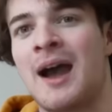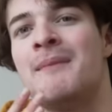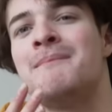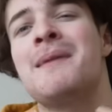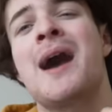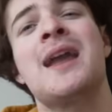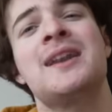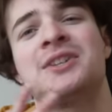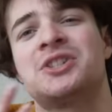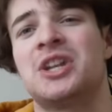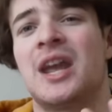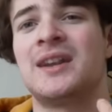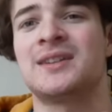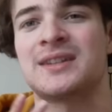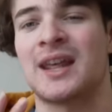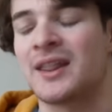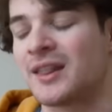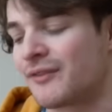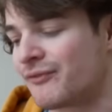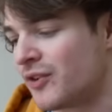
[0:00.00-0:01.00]
might change
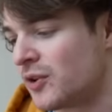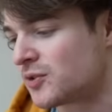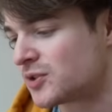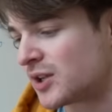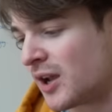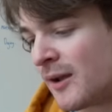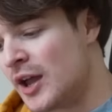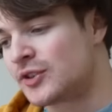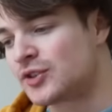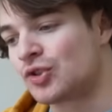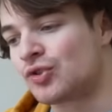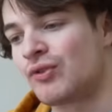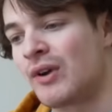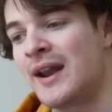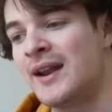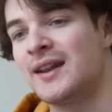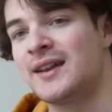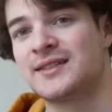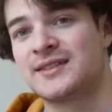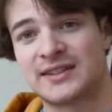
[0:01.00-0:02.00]
that in the future. To
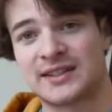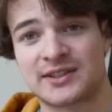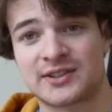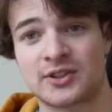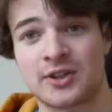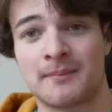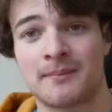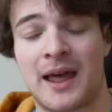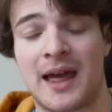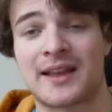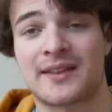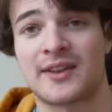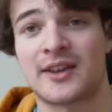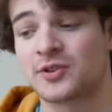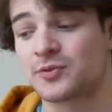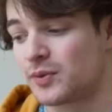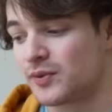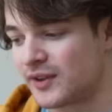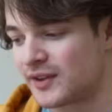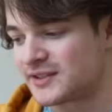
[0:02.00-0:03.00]
rent a system like
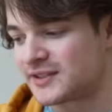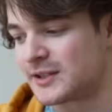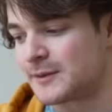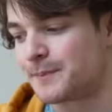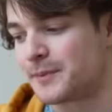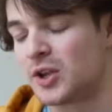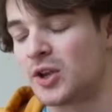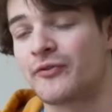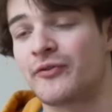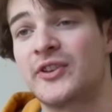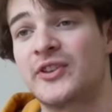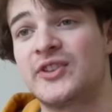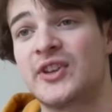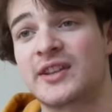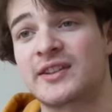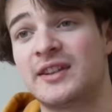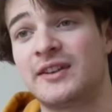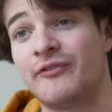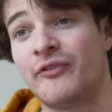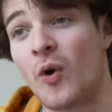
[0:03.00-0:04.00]
this with this CPU for
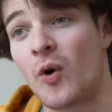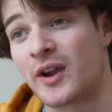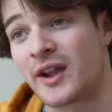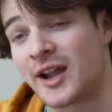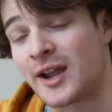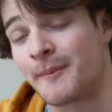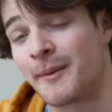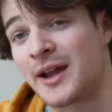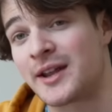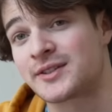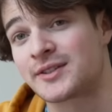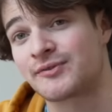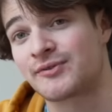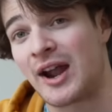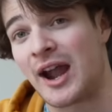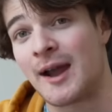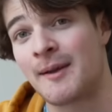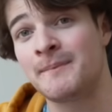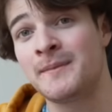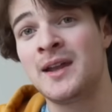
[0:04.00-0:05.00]
64 gigabytes of
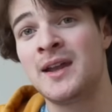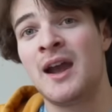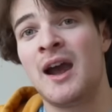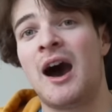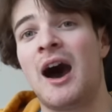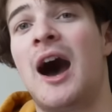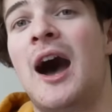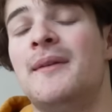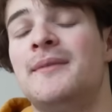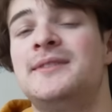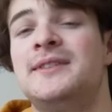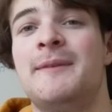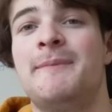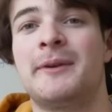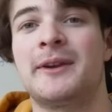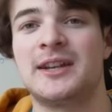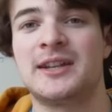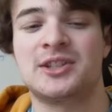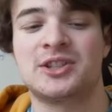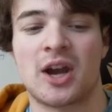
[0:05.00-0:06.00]
RAM, I'm
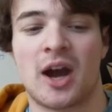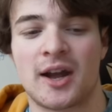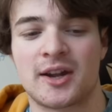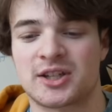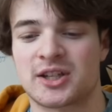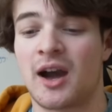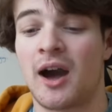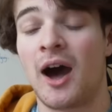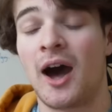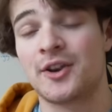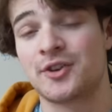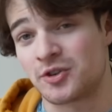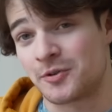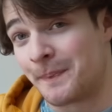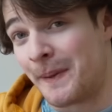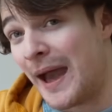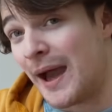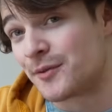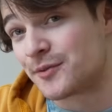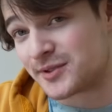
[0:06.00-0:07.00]
typically charging
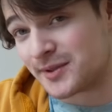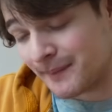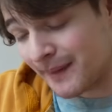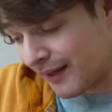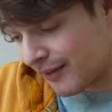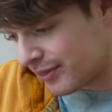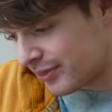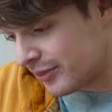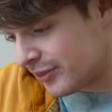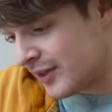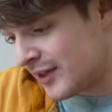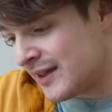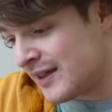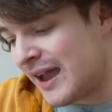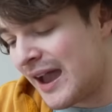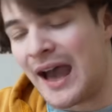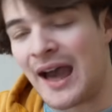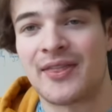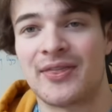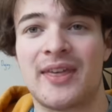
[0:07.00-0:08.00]
£100 a month.
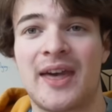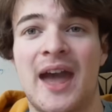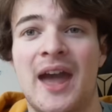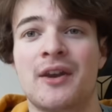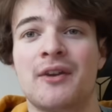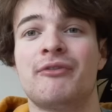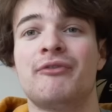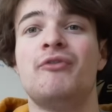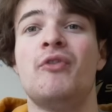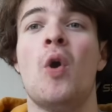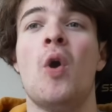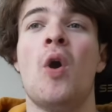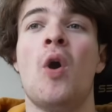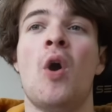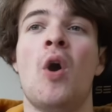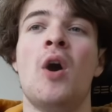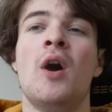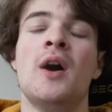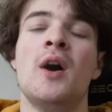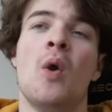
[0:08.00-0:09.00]
And then
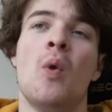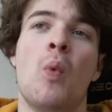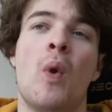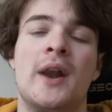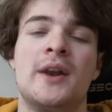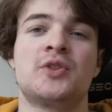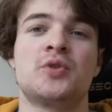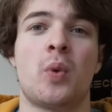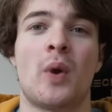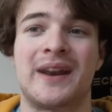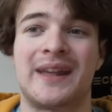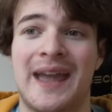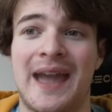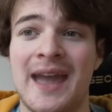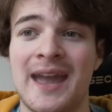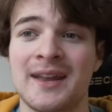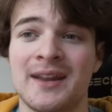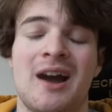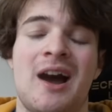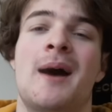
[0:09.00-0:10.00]
for
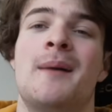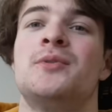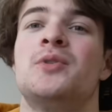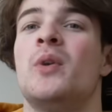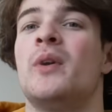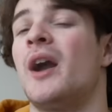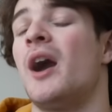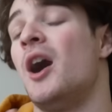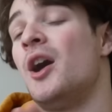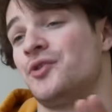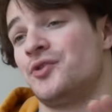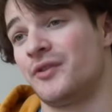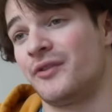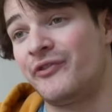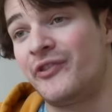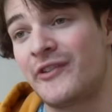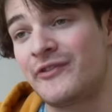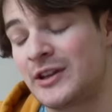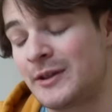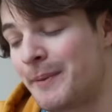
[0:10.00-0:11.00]
128, I'm doing
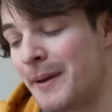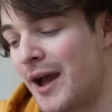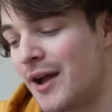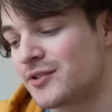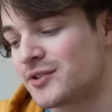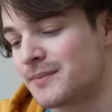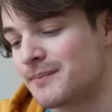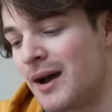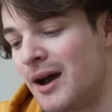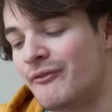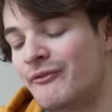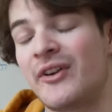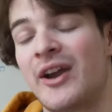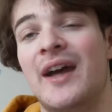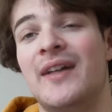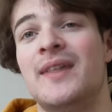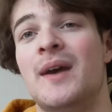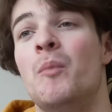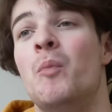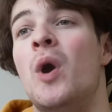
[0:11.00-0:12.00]
£150 a month.
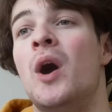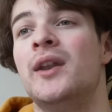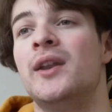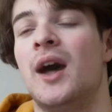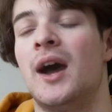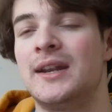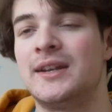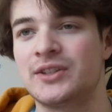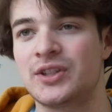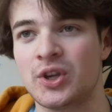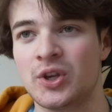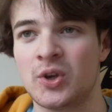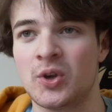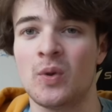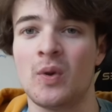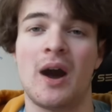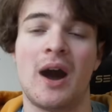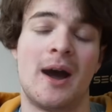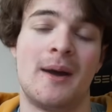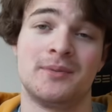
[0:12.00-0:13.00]
And then
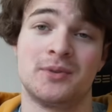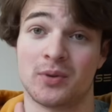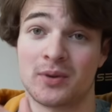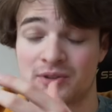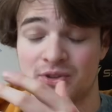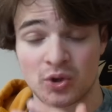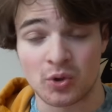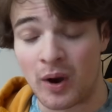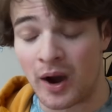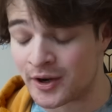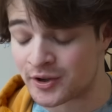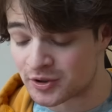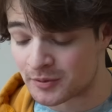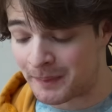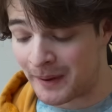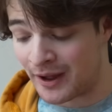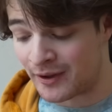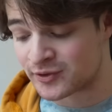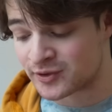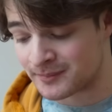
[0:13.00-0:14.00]
192, I'm doing £200
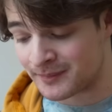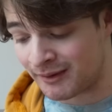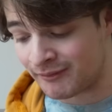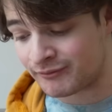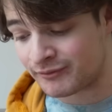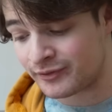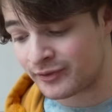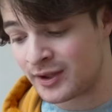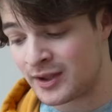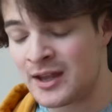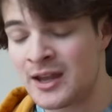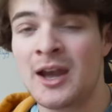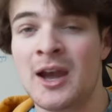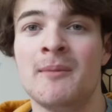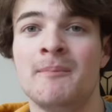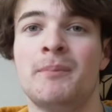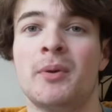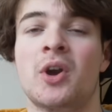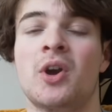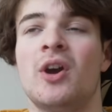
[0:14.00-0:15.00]
a month.
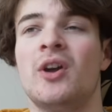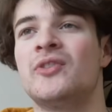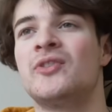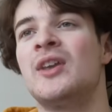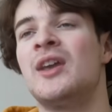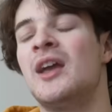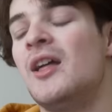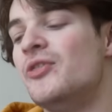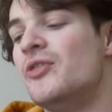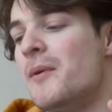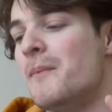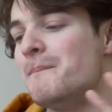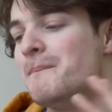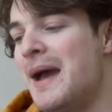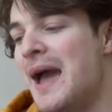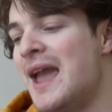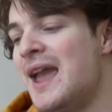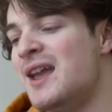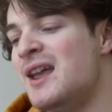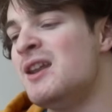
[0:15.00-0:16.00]
Because the
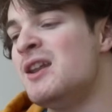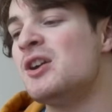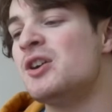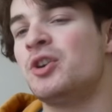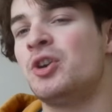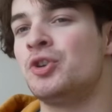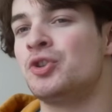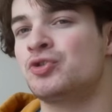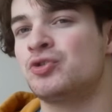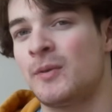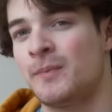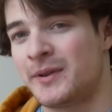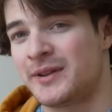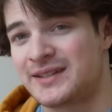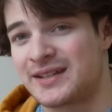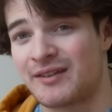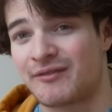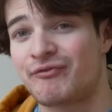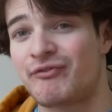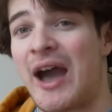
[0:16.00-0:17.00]
main
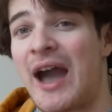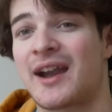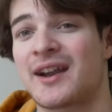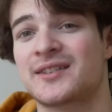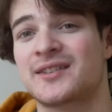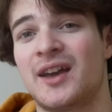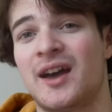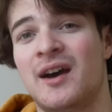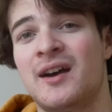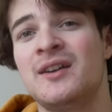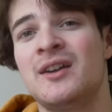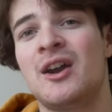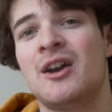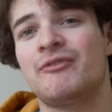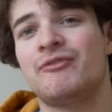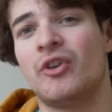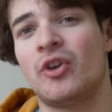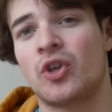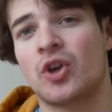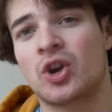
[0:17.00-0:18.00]
contributing factor
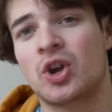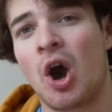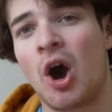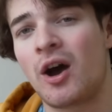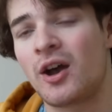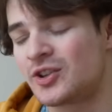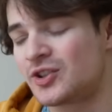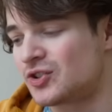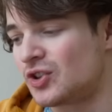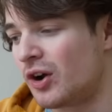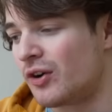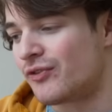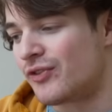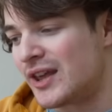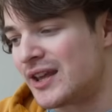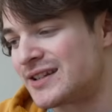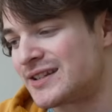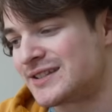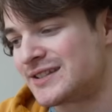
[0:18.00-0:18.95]
for the cost of this